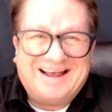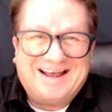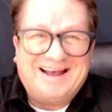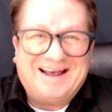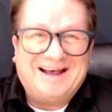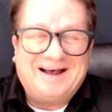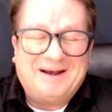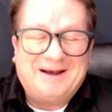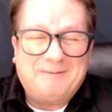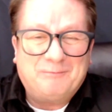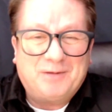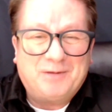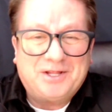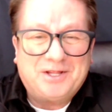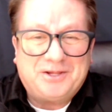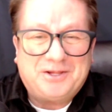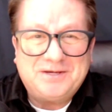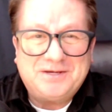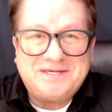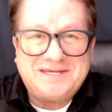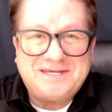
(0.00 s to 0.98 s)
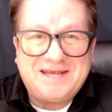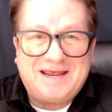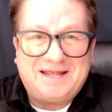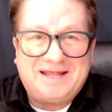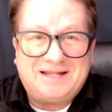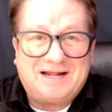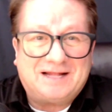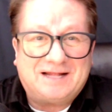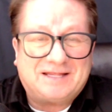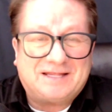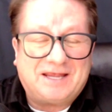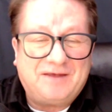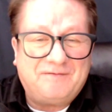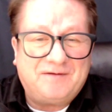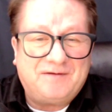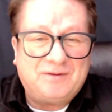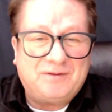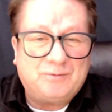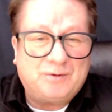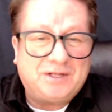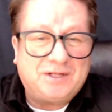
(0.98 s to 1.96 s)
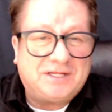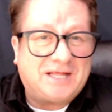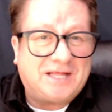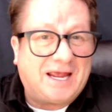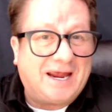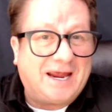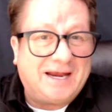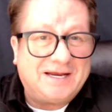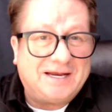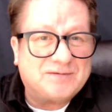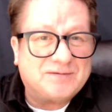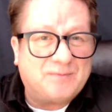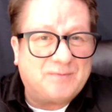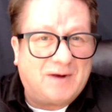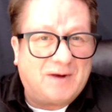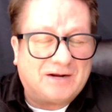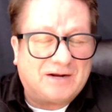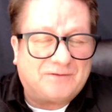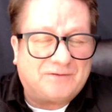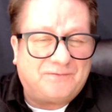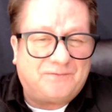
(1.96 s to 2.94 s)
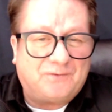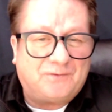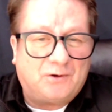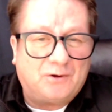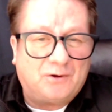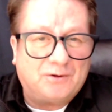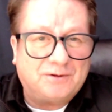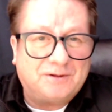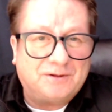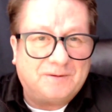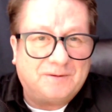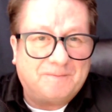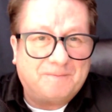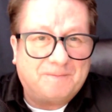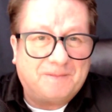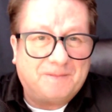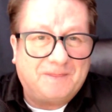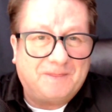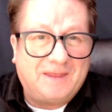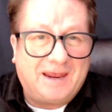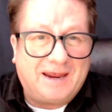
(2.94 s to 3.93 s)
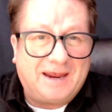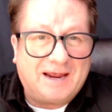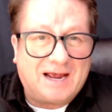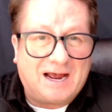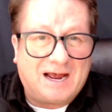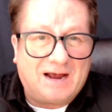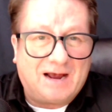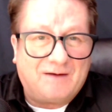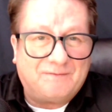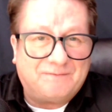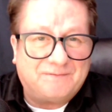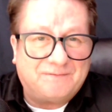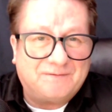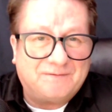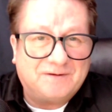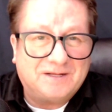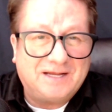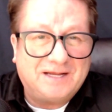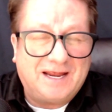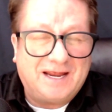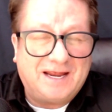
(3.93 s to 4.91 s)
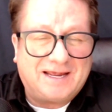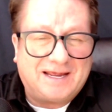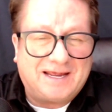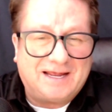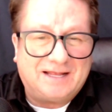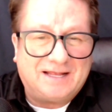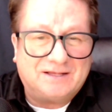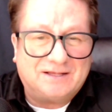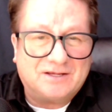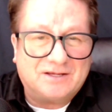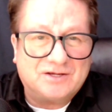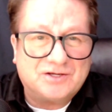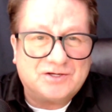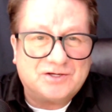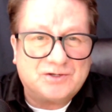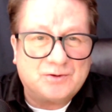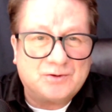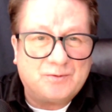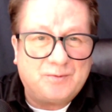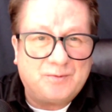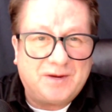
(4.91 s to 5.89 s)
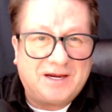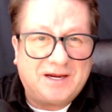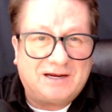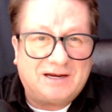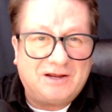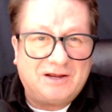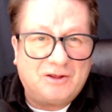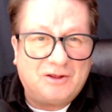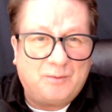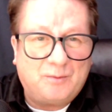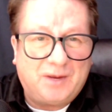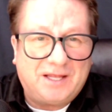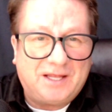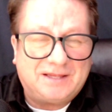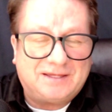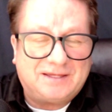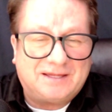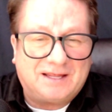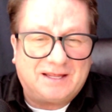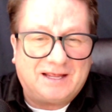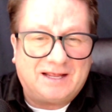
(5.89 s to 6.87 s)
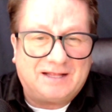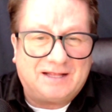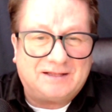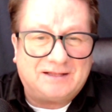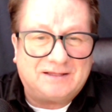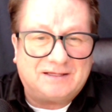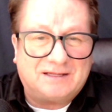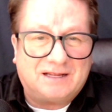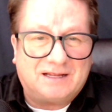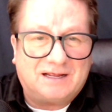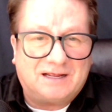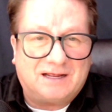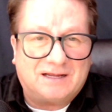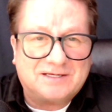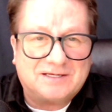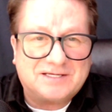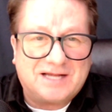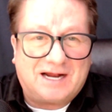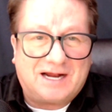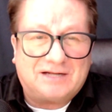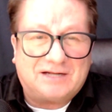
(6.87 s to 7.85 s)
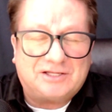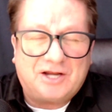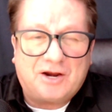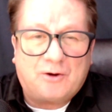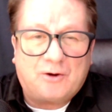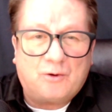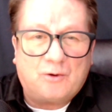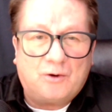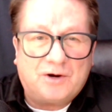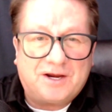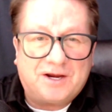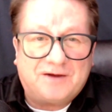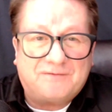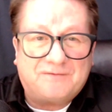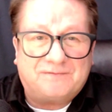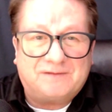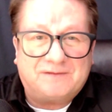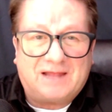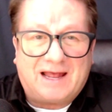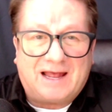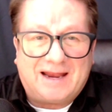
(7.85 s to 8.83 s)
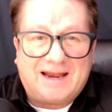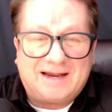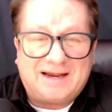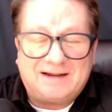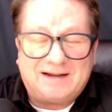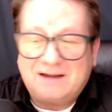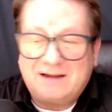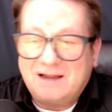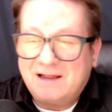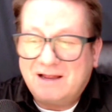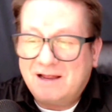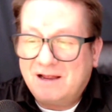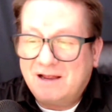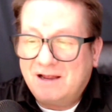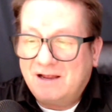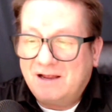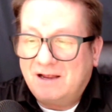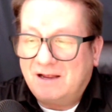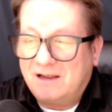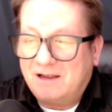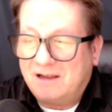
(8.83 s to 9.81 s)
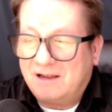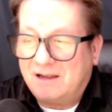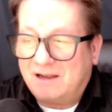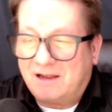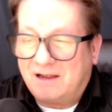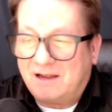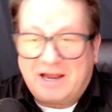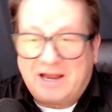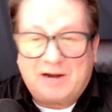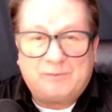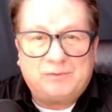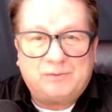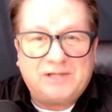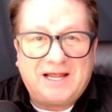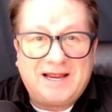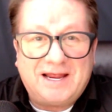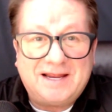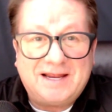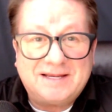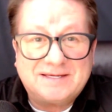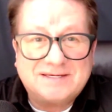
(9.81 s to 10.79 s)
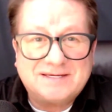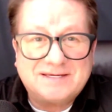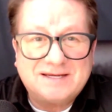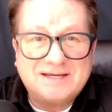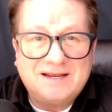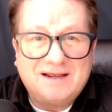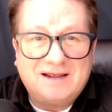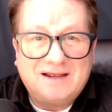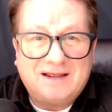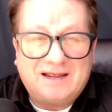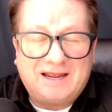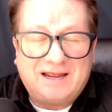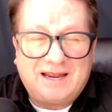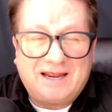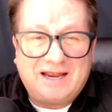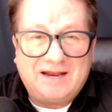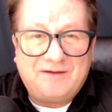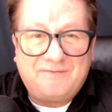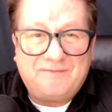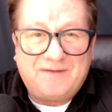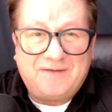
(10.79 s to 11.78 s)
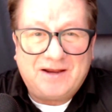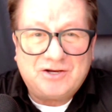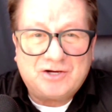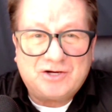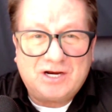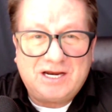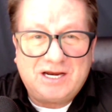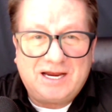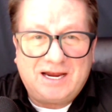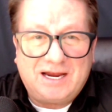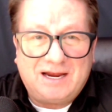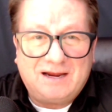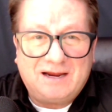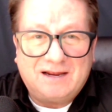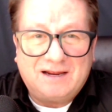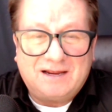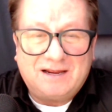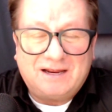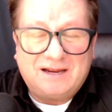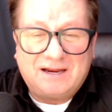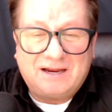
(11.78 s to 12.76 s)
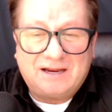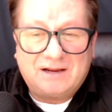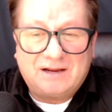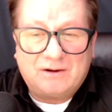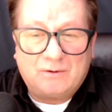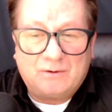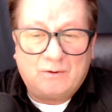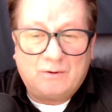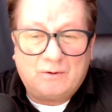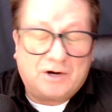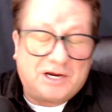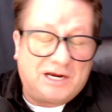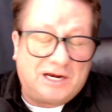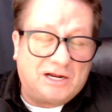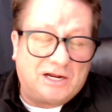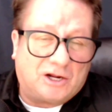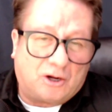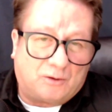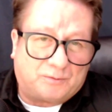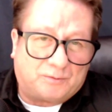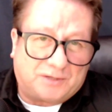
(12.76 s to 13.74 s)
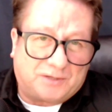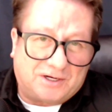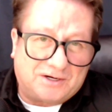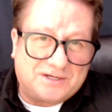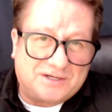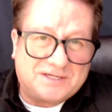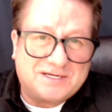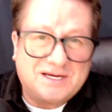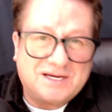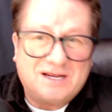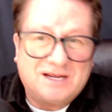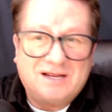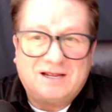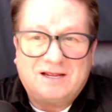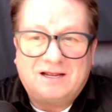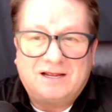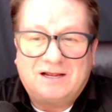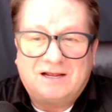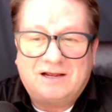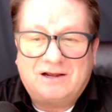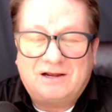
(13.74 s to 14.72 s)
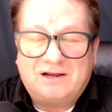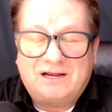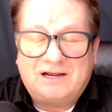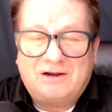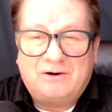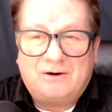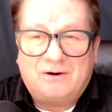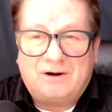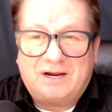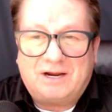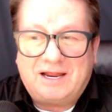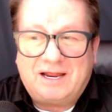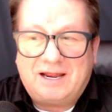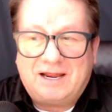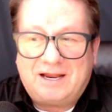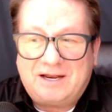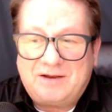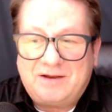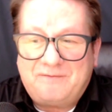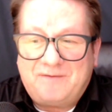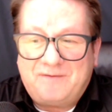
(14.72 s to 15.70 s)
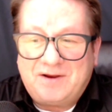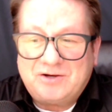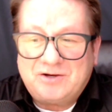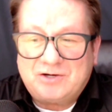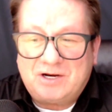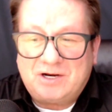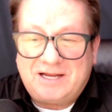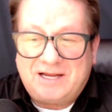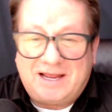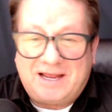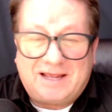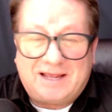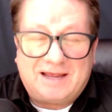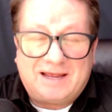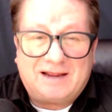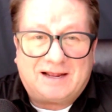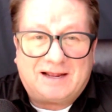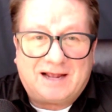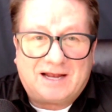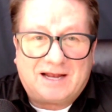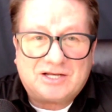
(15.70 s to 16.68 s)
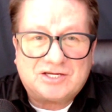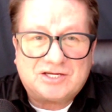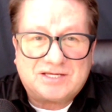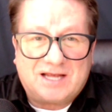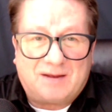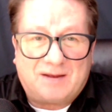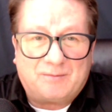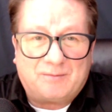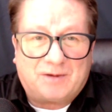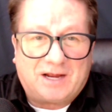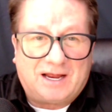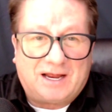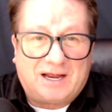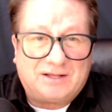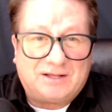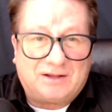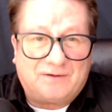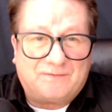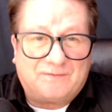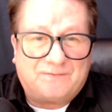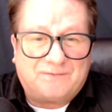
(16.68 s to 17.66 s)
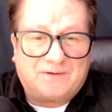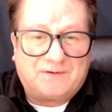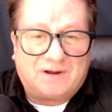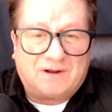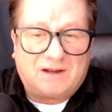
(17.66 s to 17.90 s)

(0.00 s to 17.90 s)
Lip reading: But you say that even with any smartphone they can zoom in a little bit and start recording flying airplanes. and eventually, or helicopters, and eventually they can catch some kind of